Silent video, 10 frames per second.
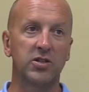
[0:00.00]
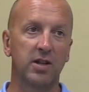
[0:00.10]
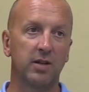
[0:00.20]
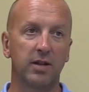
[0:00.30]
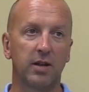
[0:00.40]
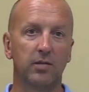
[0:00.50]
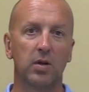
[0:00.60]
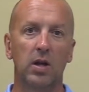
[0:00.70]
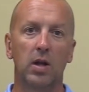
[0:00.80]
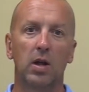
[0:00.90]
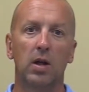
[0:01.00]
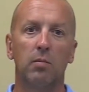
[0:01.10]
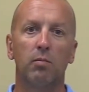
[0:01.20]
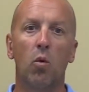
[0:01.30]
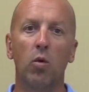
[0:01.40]
The
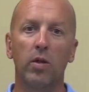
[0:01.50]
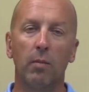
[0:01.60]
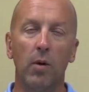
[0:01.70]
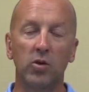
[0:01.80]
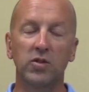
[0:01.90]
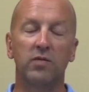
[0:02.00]
most